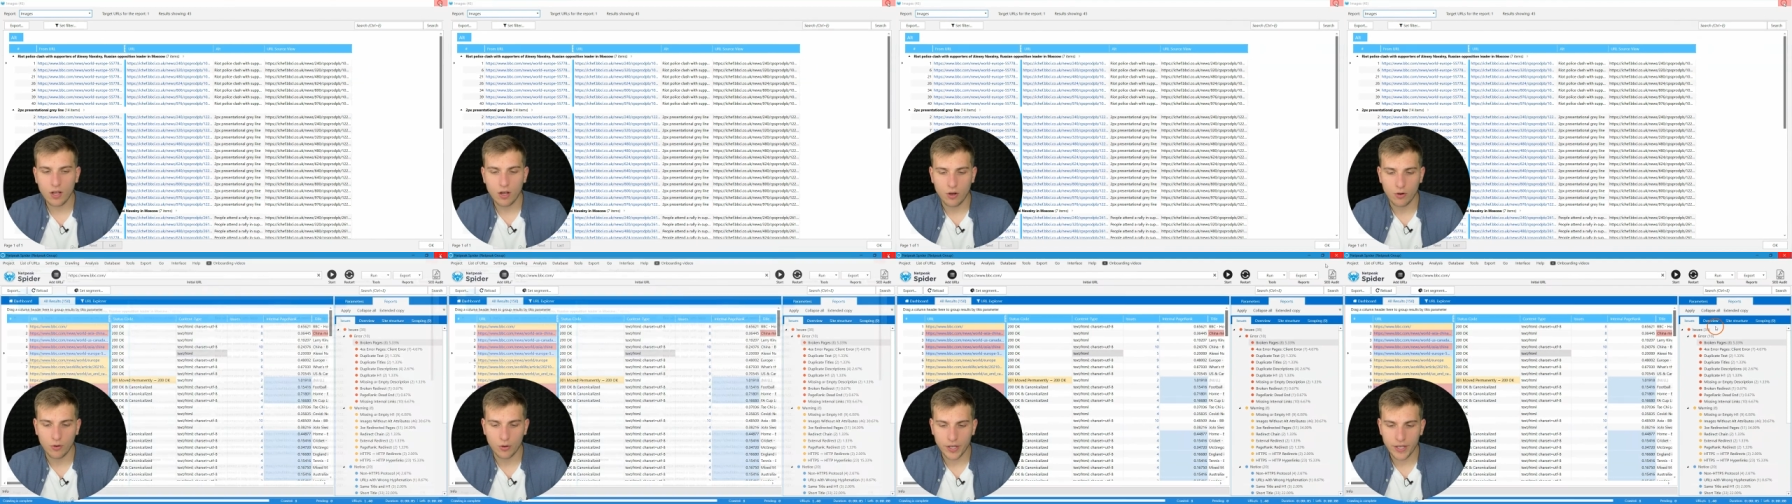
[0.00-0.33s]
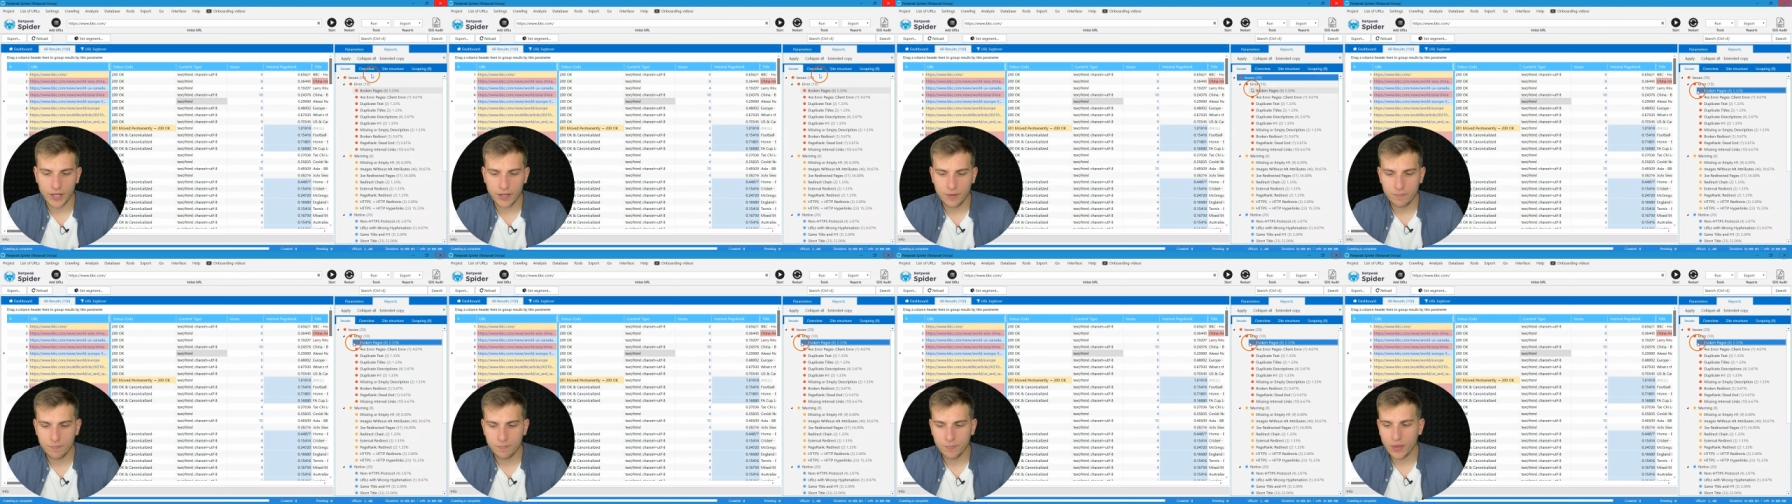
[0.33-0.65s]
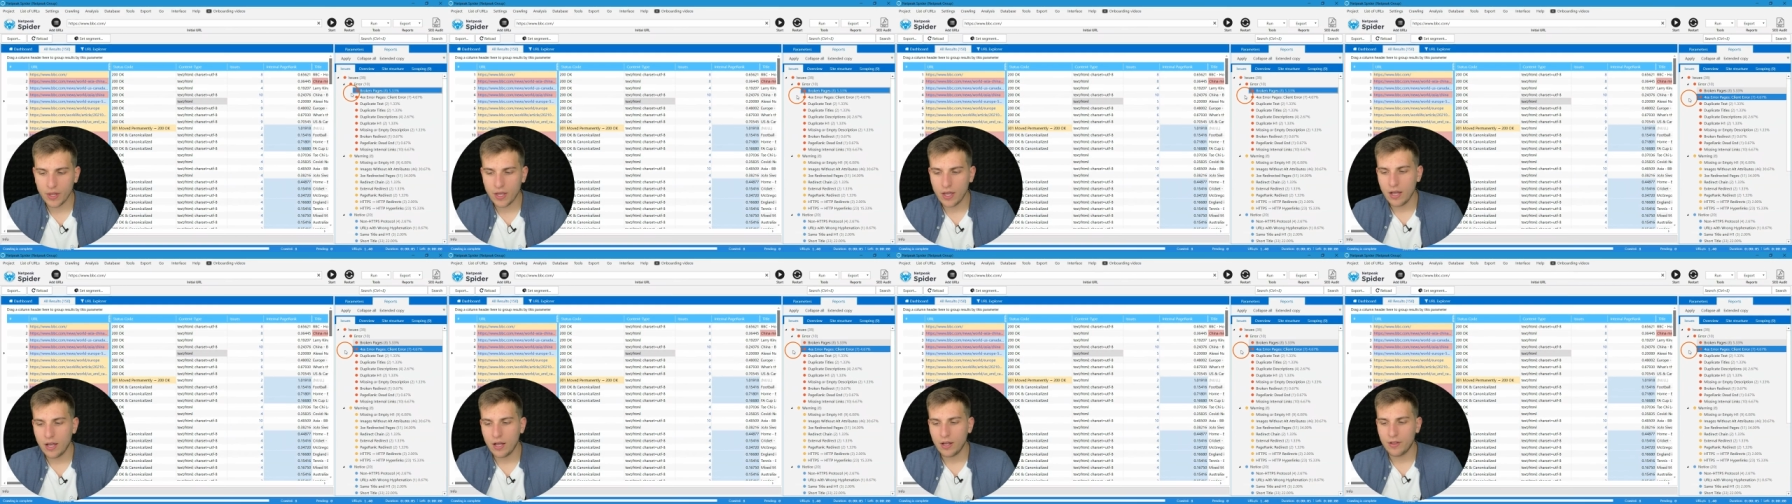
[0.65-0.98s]
Okay,
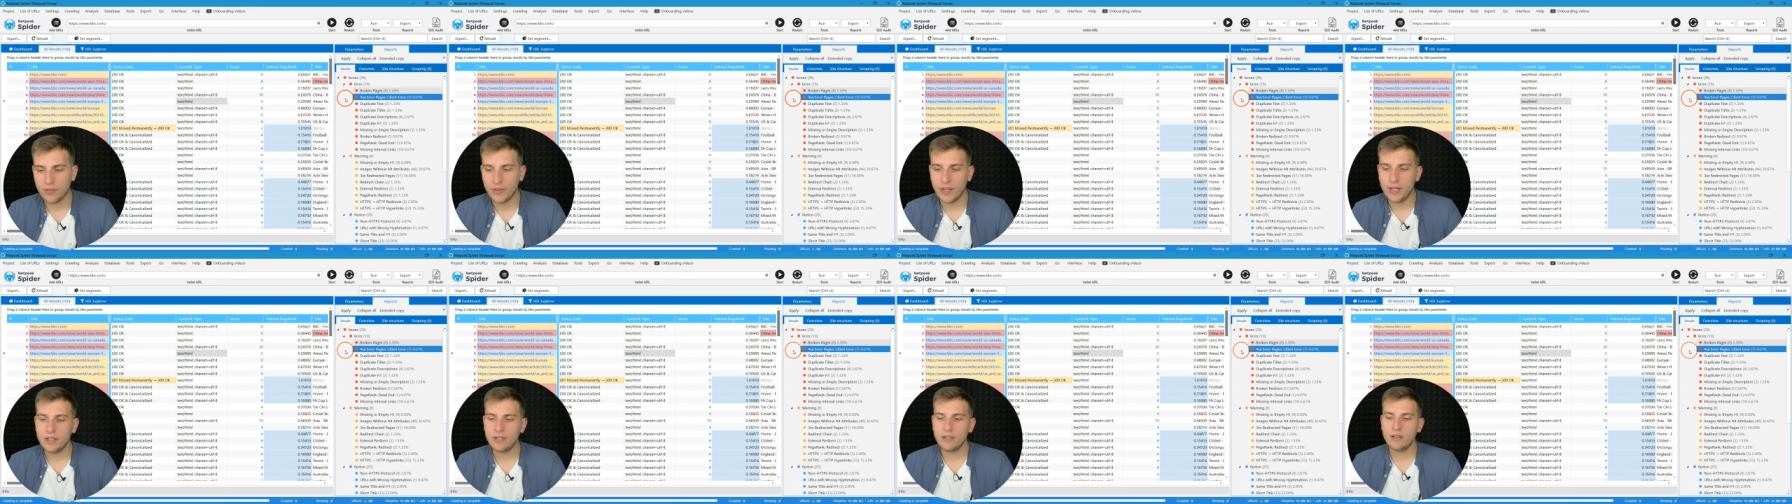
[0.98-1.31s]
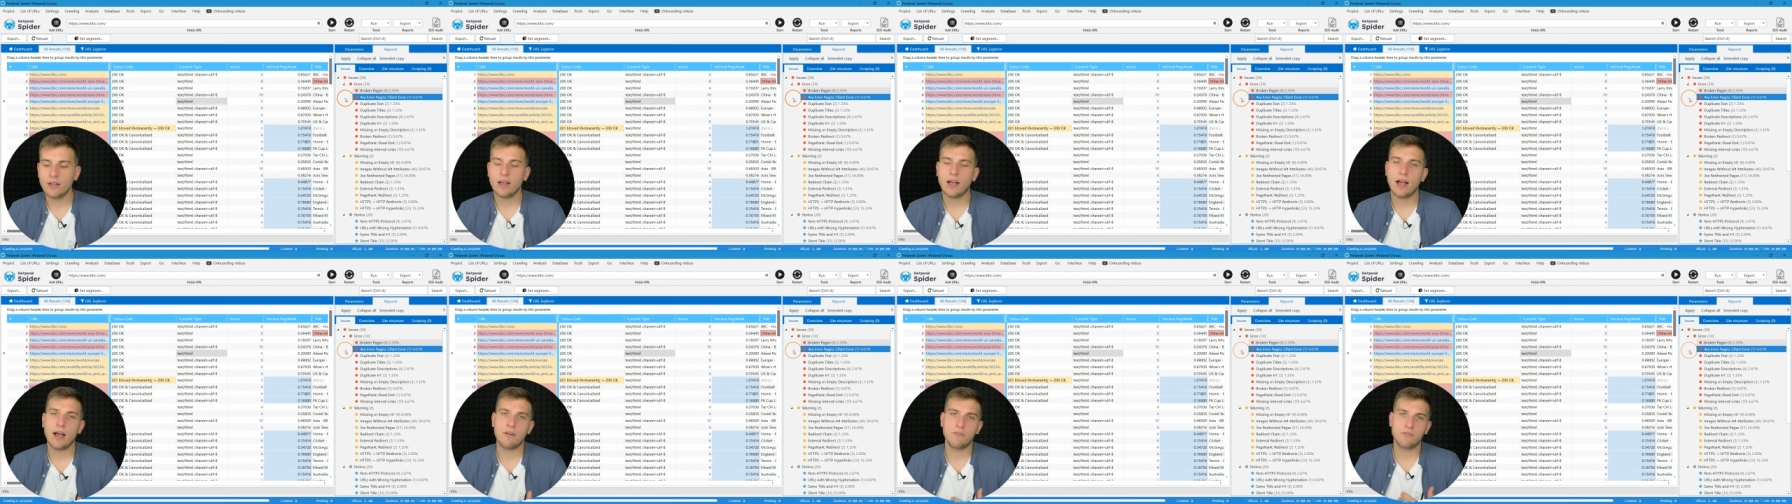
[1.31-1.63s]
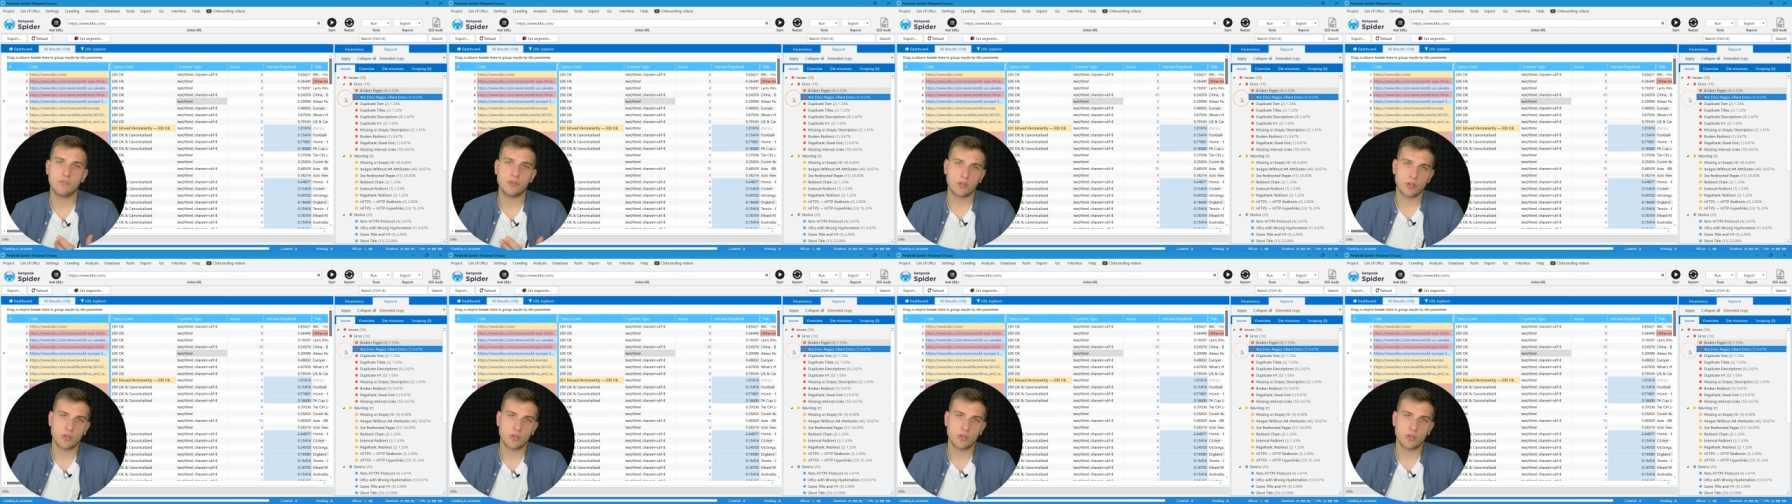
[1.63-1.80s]
then after